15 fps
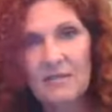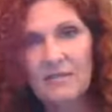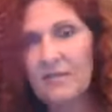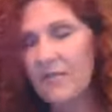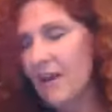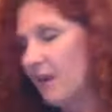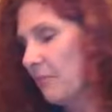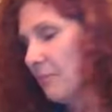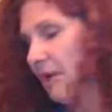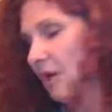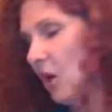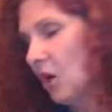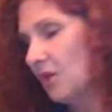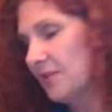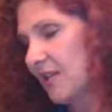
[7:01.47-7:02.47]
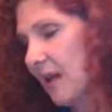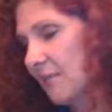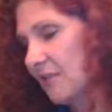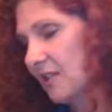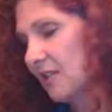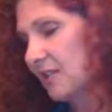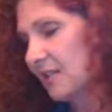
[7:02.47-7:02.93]
of developing
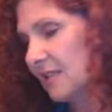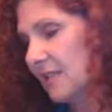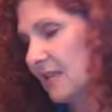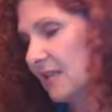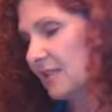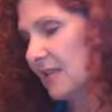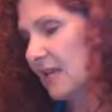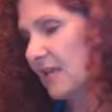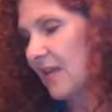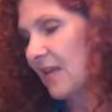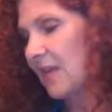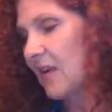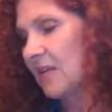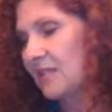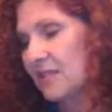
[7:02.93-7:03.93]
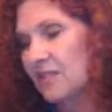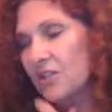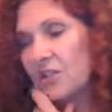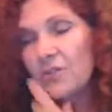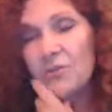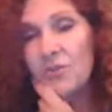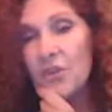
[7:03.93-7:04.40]
alzheimer's disease and they
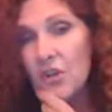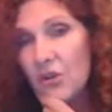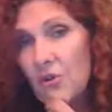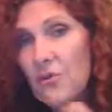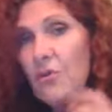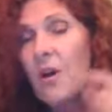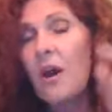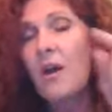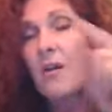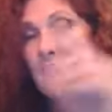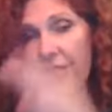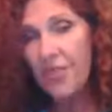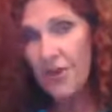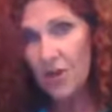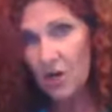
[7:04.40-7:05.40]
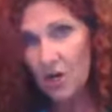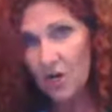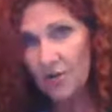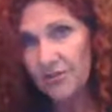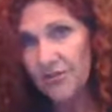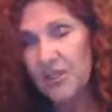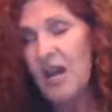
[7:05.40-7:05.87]
constitute two
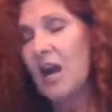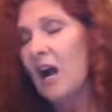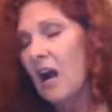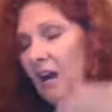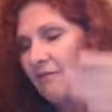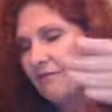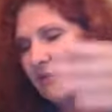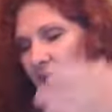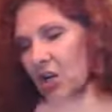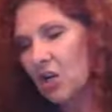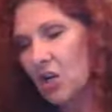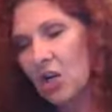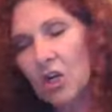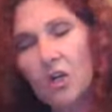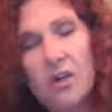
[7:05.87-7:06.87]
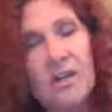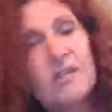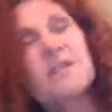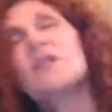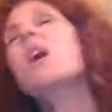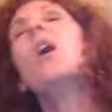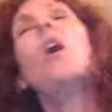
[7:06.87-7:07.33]
thirds of the
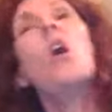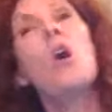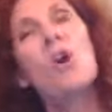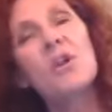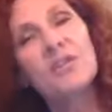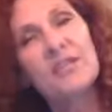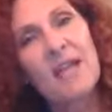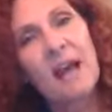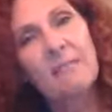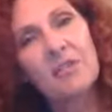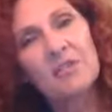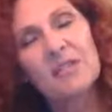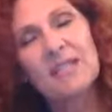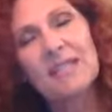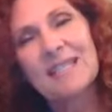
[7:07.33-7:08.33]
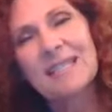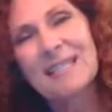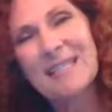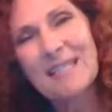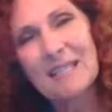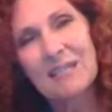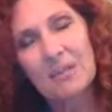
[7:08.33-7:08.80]
current alzheimer's
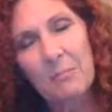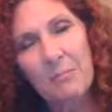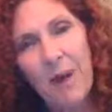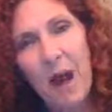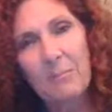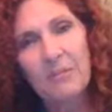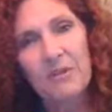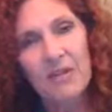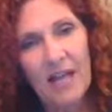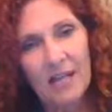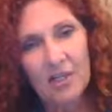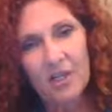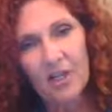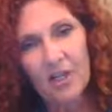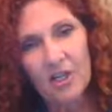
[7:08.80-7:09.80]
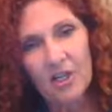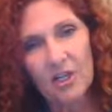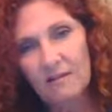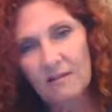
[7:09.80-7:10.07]
disease population